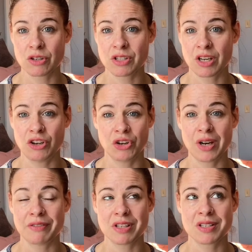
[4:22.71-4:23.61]
and you're going to have
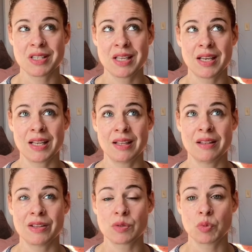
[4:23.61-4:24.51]
to sit in
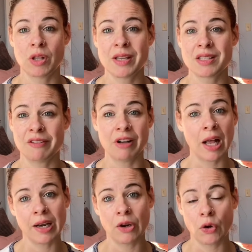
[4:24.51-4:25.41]
this place of
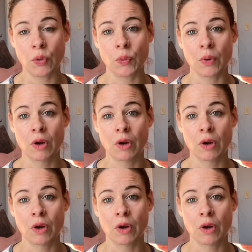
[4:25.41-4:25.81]
unknown,